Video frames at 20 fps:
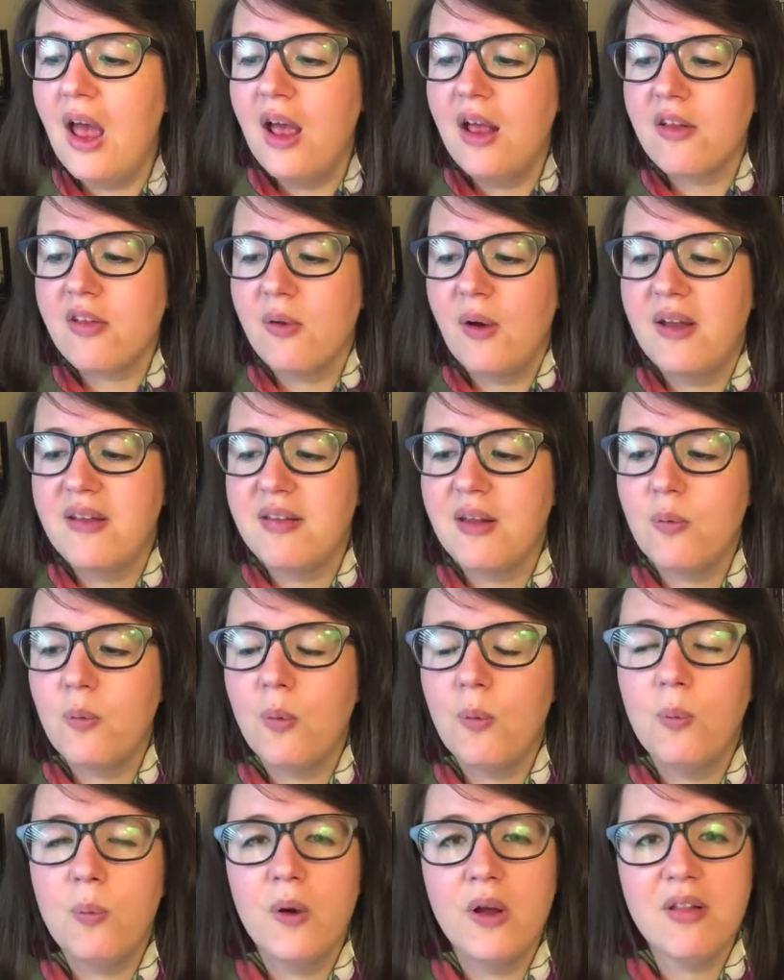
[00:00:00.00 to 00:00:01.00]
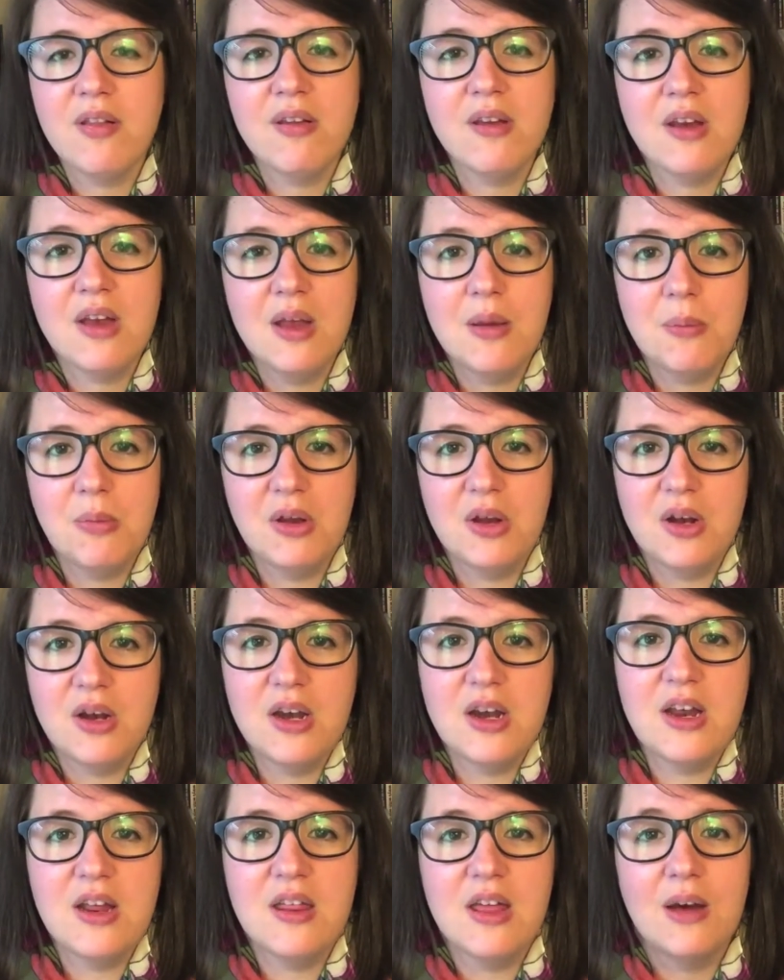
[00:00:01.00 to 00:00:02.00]
So I said, well, what's a
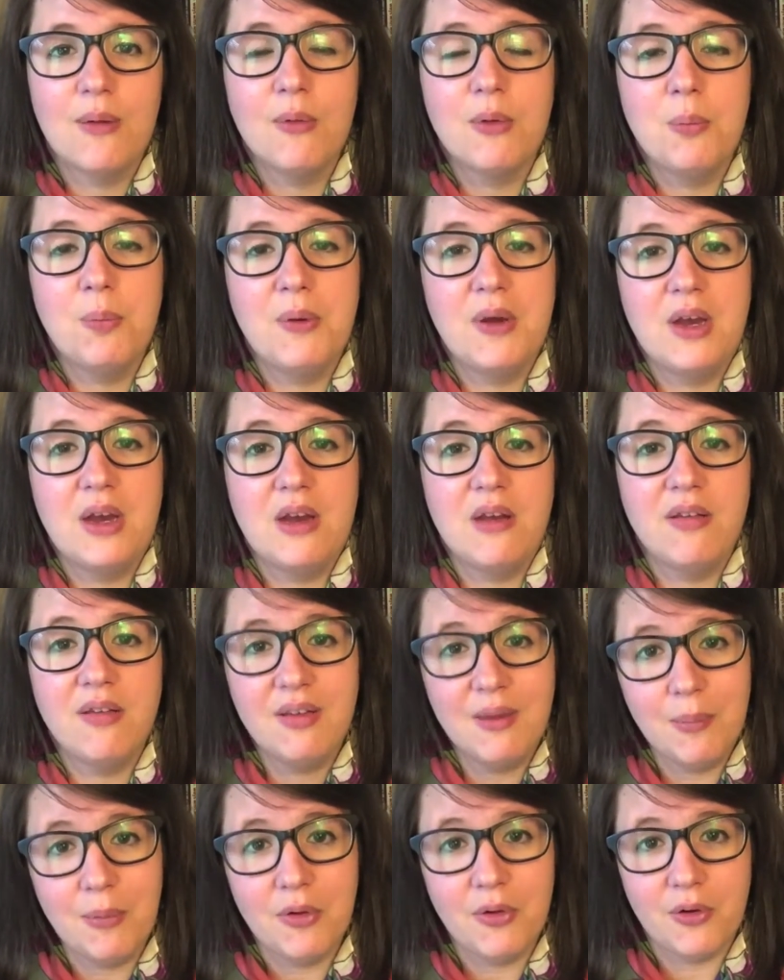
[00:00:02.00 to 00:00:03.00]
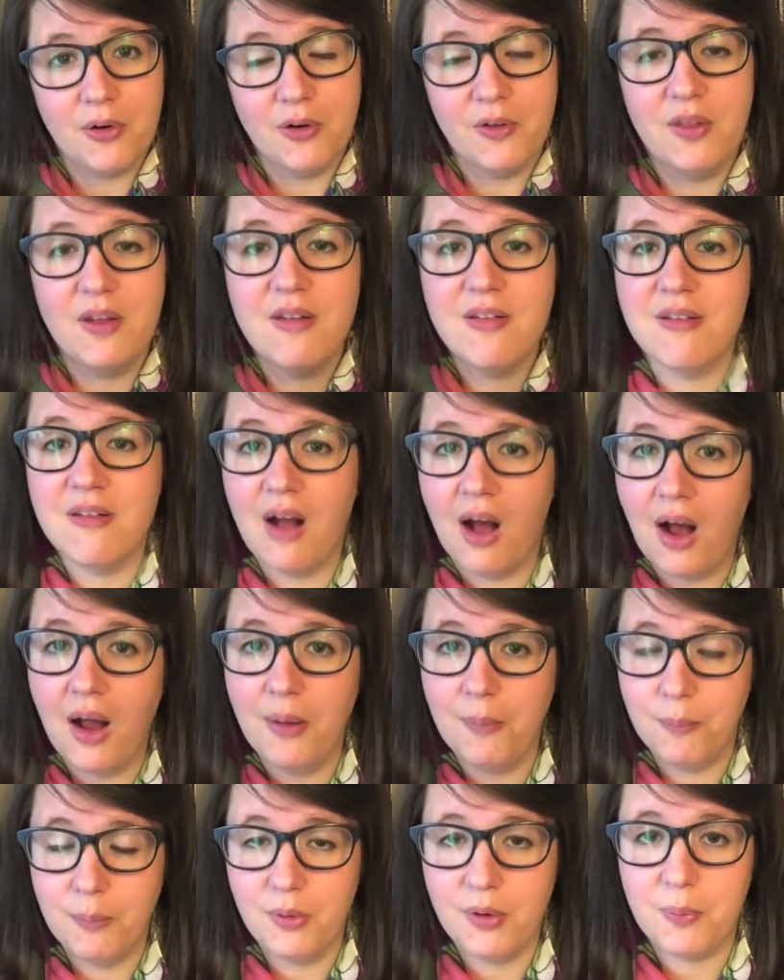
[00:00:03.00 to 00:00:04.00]
community that would be similar, that's
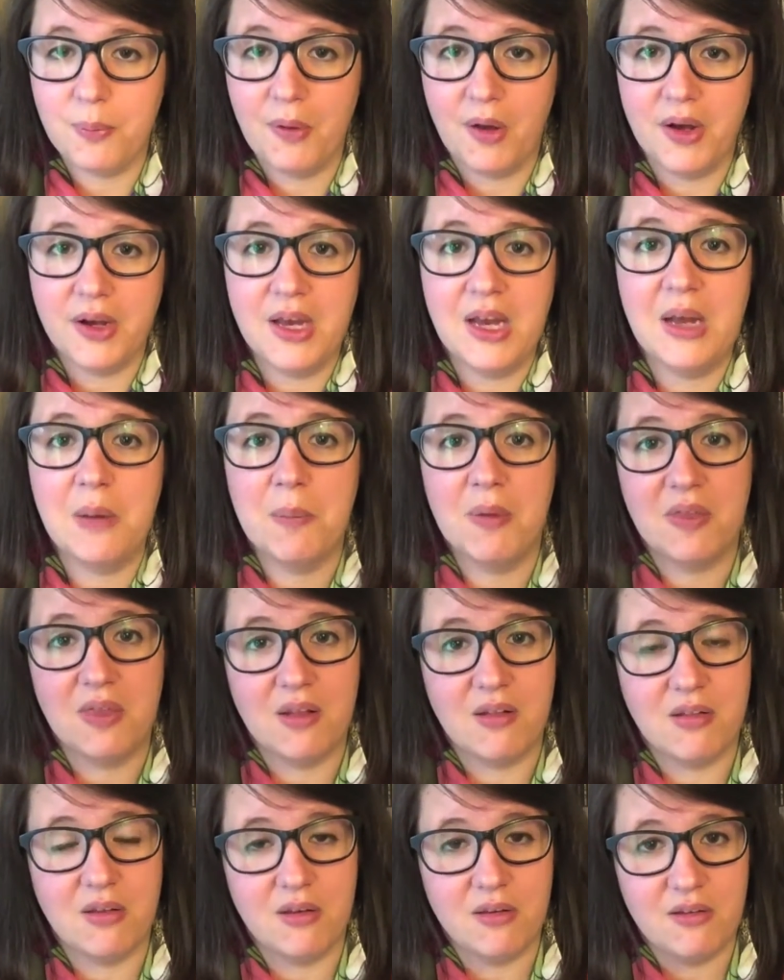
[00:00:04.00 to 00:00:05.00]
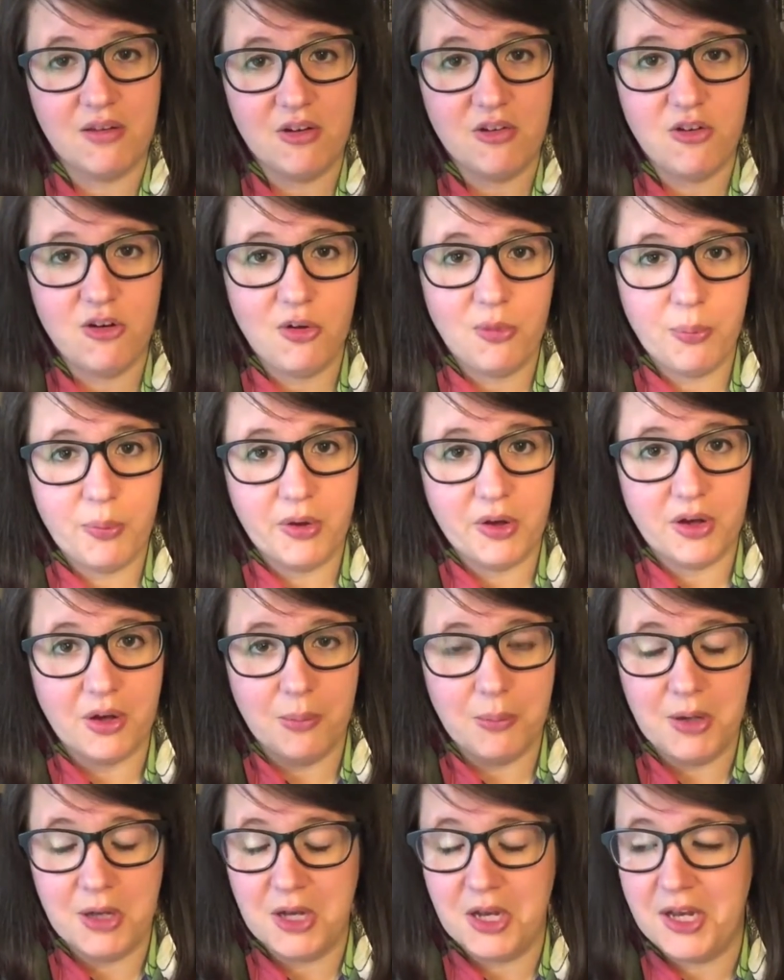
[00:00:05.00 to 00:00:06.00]
not book blogging, but that's a digital book
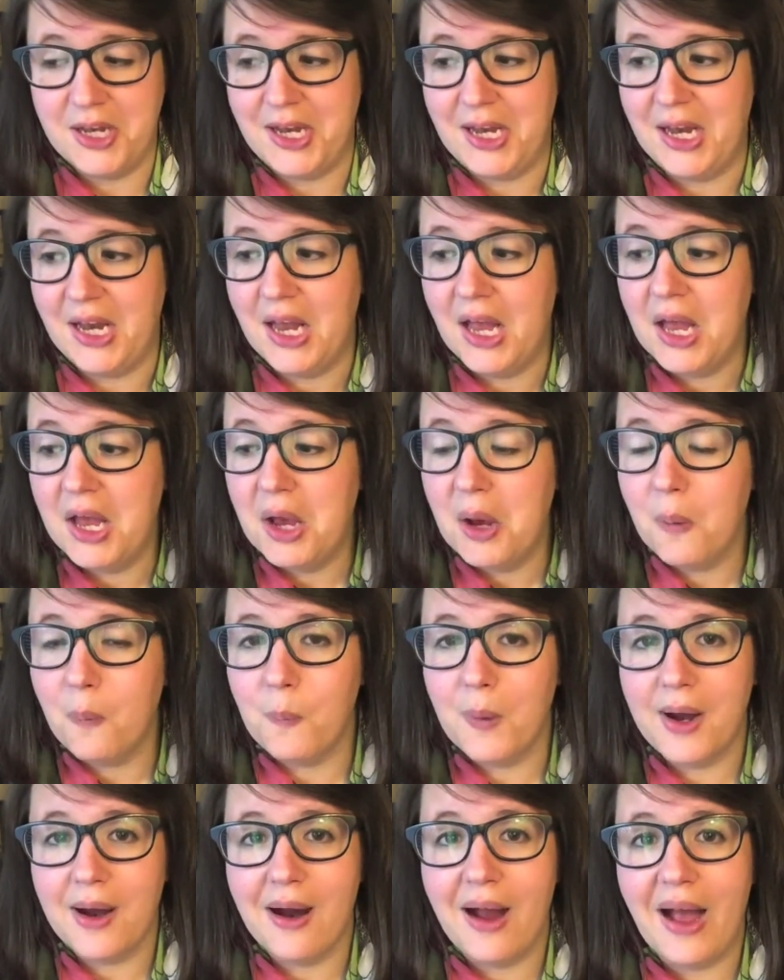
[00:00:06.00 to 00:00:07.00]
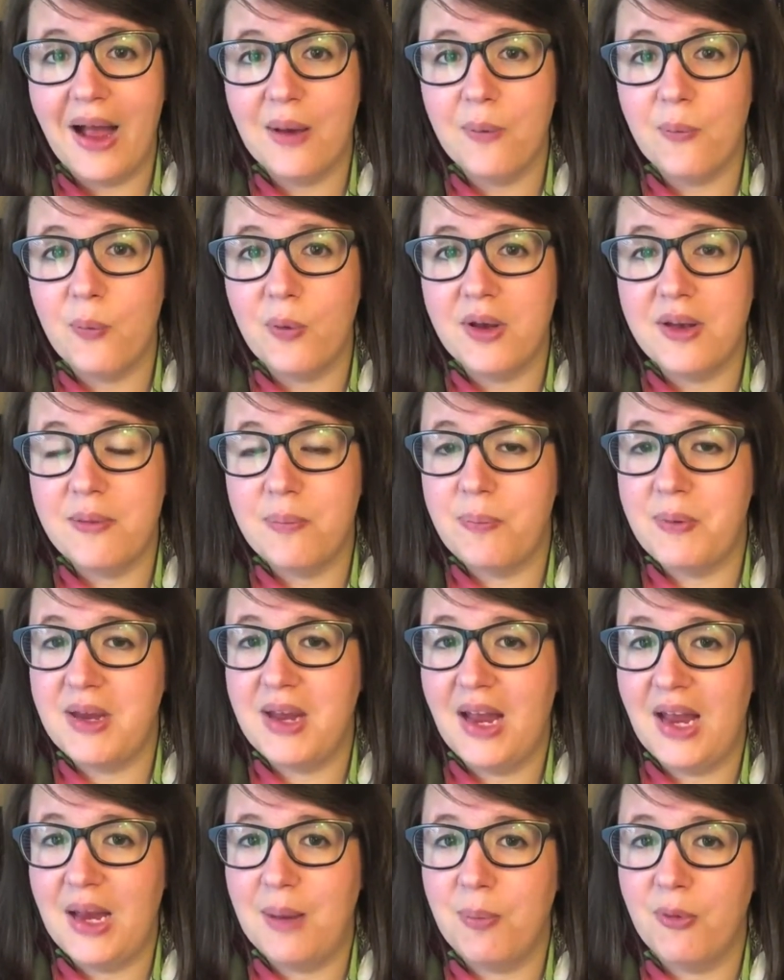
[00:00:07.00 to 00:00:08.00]
community where I would
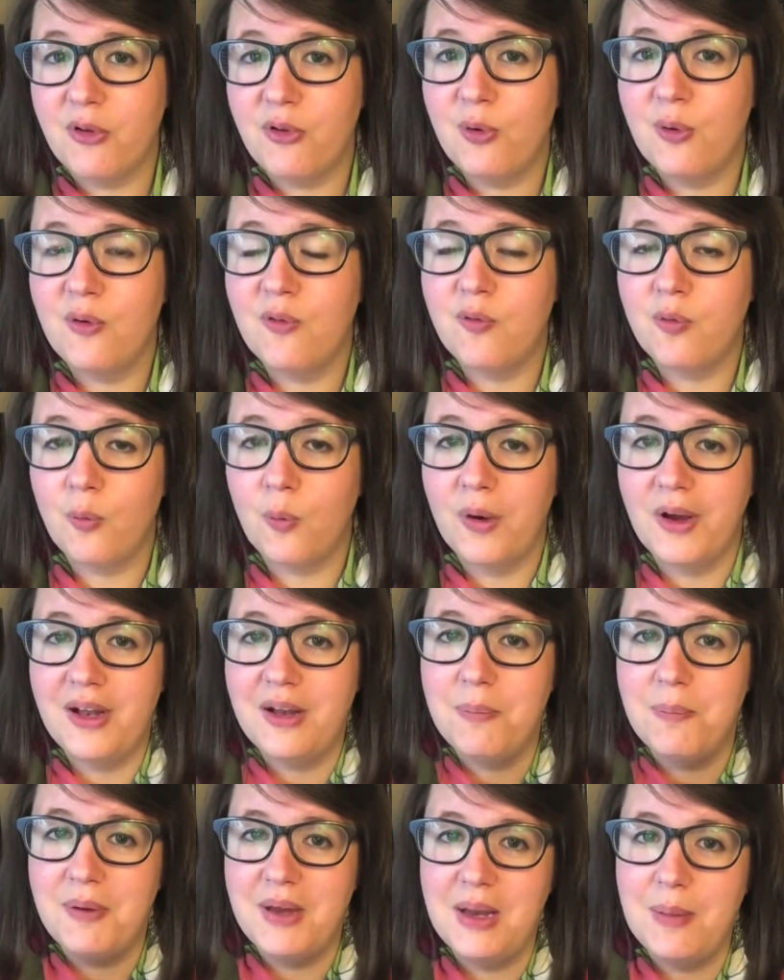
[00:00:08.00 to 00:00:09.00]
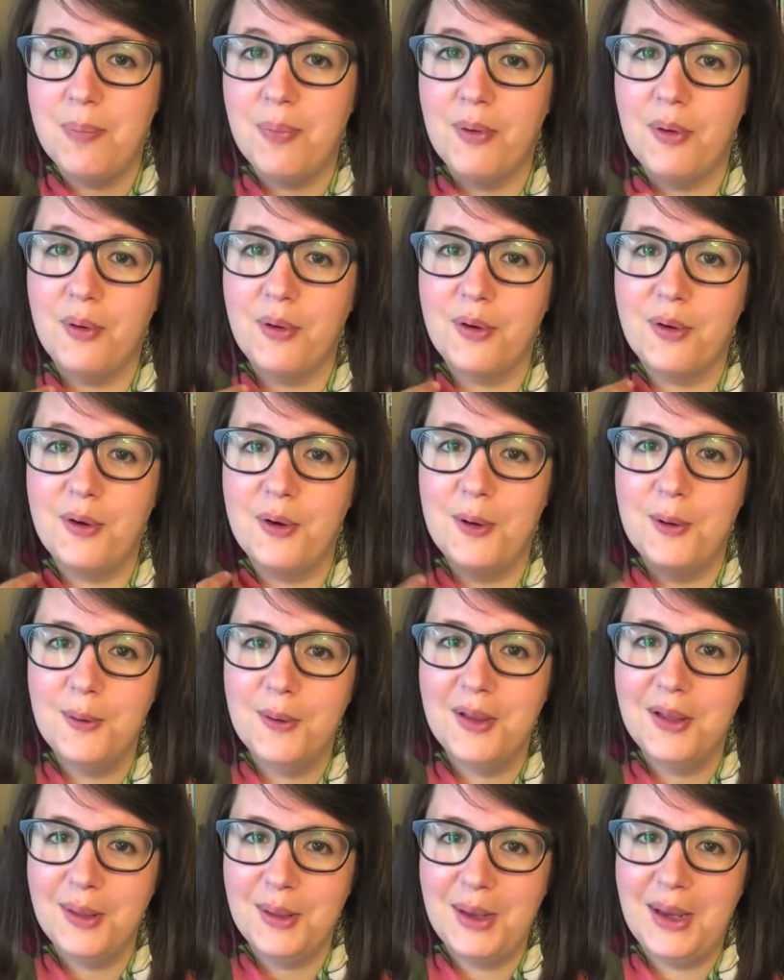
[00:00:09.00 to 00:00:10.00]
be able to avoid people
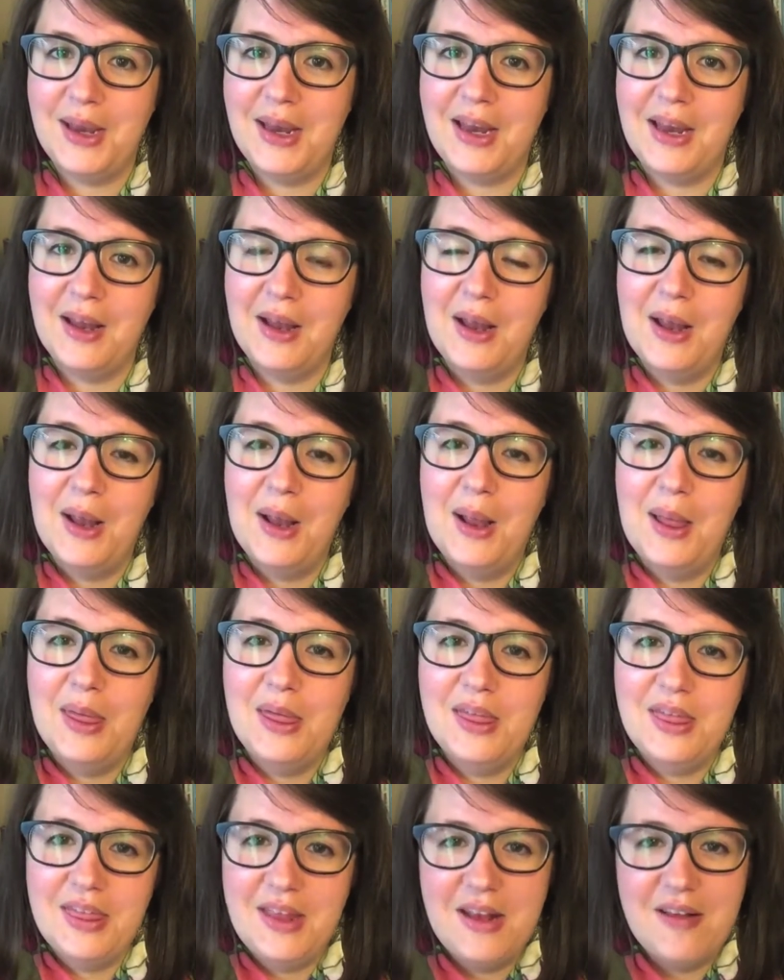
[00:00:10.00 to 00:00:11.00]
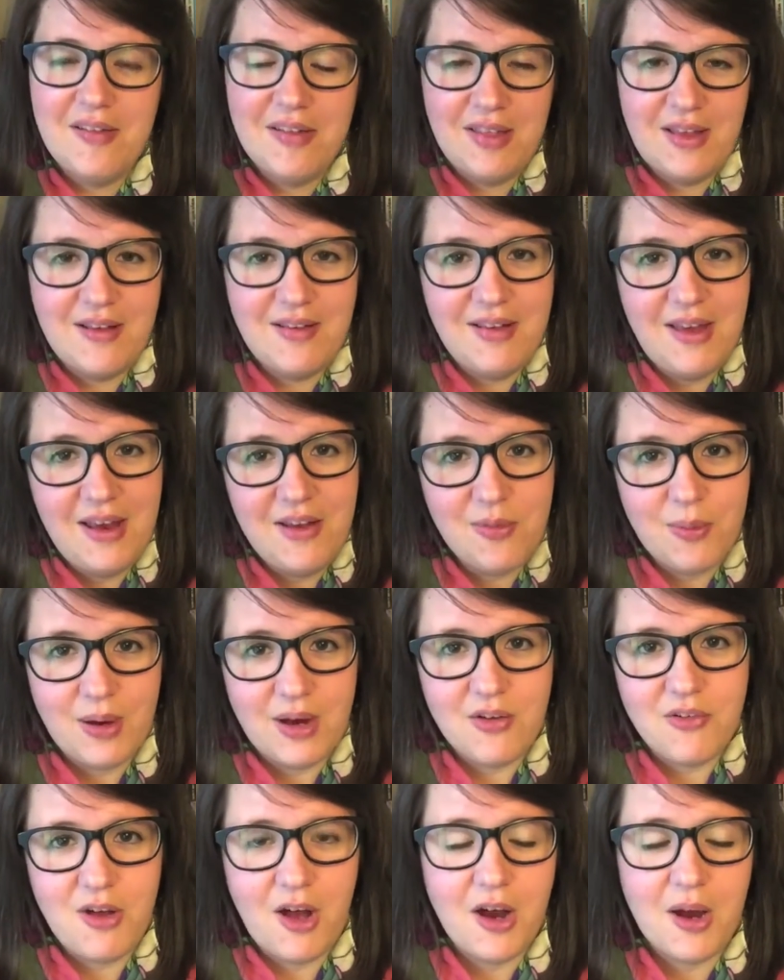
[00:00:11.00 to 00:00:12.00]
Googling the things that they say so I
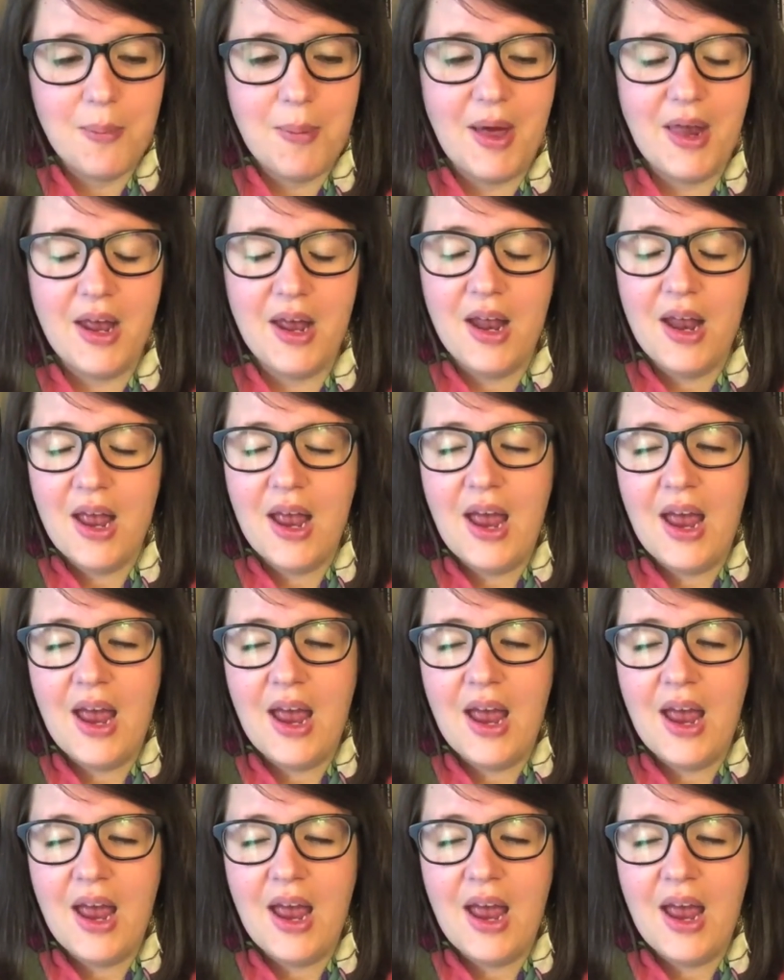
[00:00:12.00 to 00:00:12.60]
could talk about it.